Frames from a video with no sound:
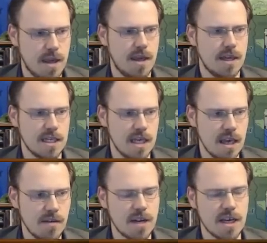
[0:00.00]
It's
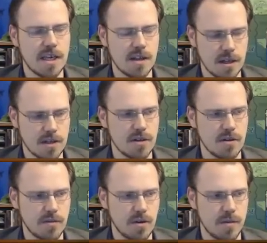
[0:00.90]
even a healing
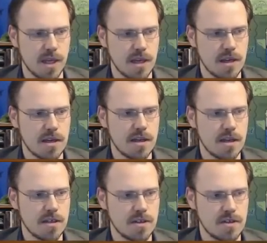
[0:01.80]
totem for me.
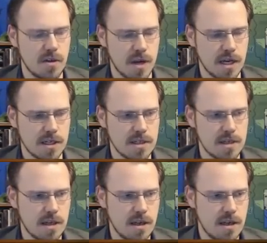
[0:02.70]
So nice.
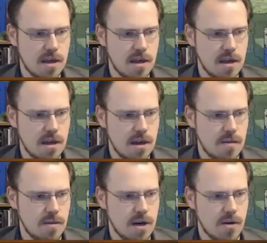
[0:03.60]

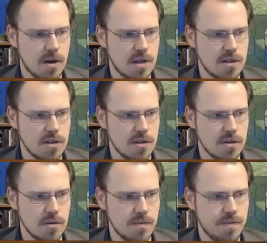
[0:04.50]
We are going
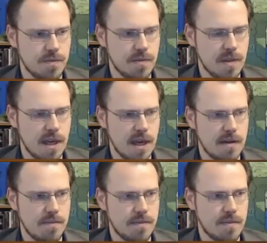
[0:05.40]
to, yeah,
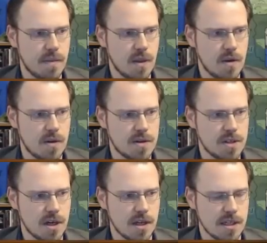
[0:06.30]
Earth
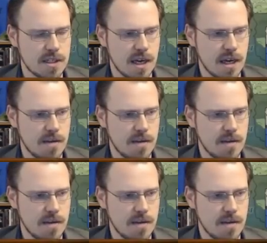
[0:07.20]
Shock this guy.